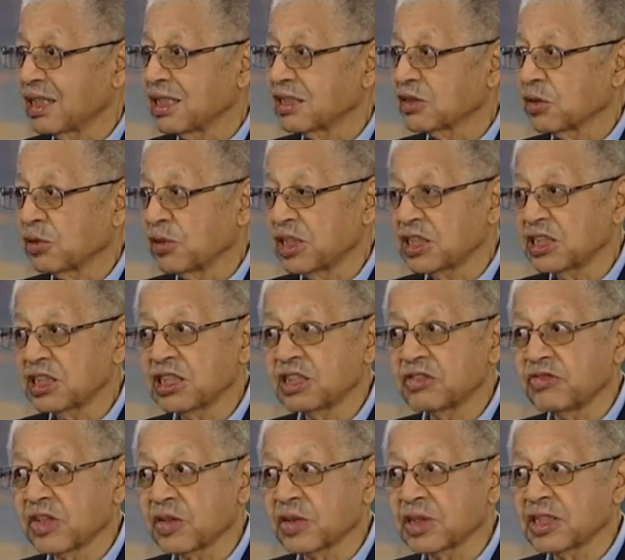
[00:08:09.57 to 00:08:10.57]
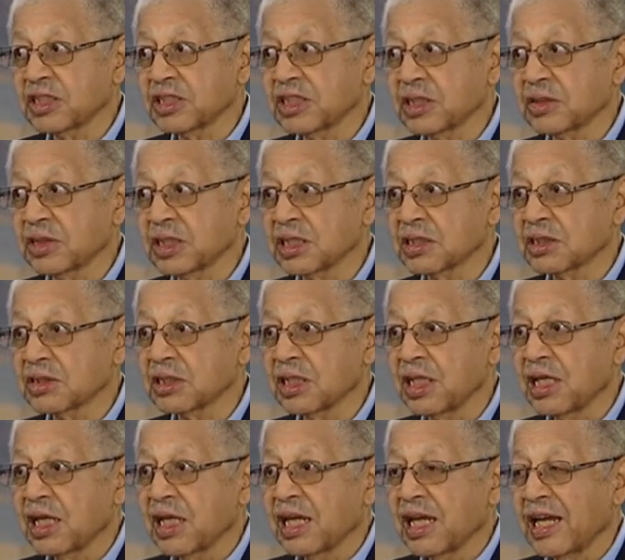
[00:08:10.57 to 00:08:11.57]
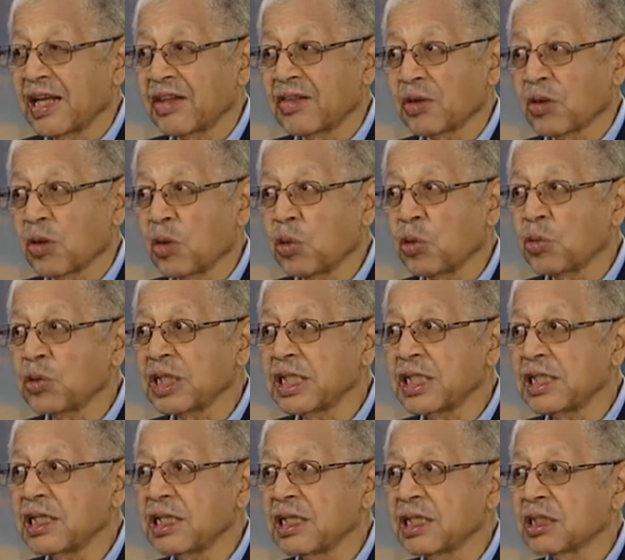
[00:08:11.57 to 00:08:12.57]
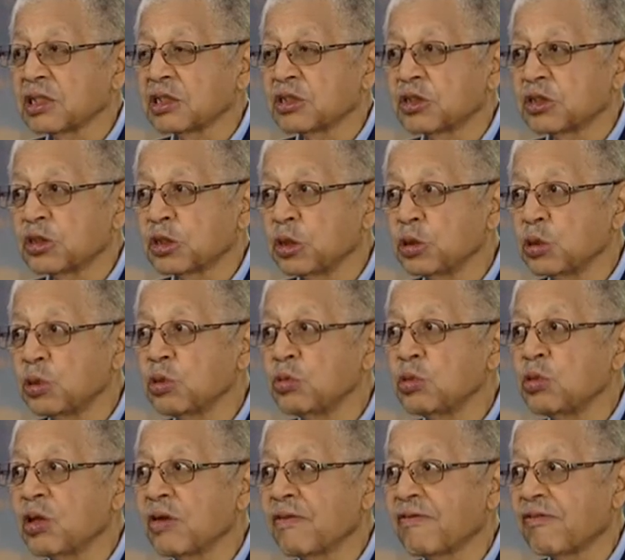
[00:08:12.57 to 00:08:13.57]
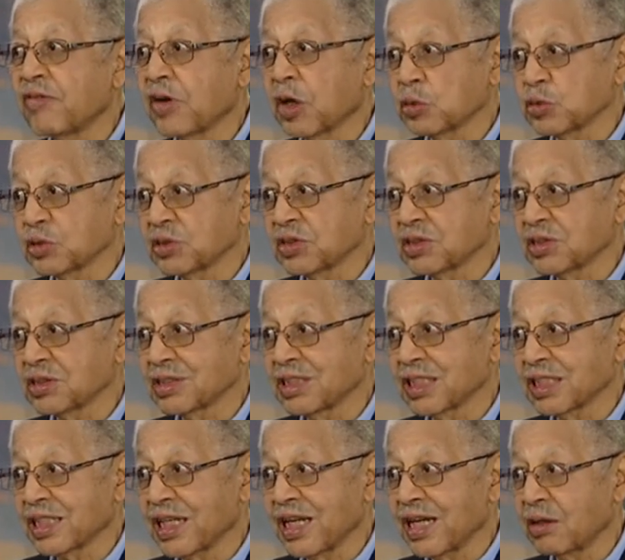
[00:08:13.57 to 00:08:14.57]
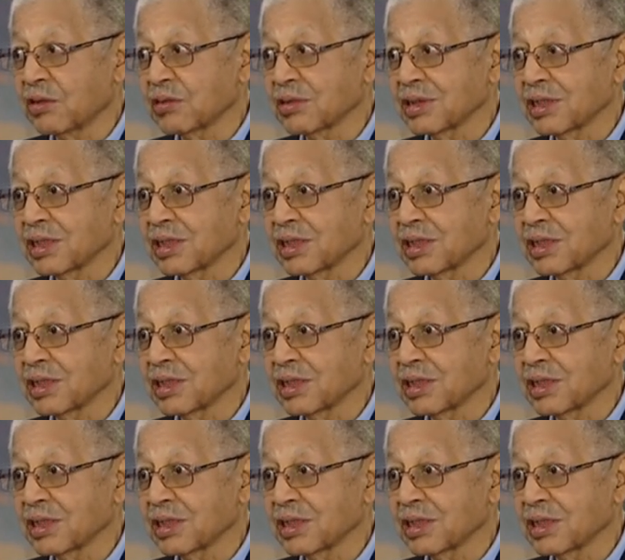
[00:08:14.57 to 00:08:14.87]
So this is very serious. And there are only 2 votes that count,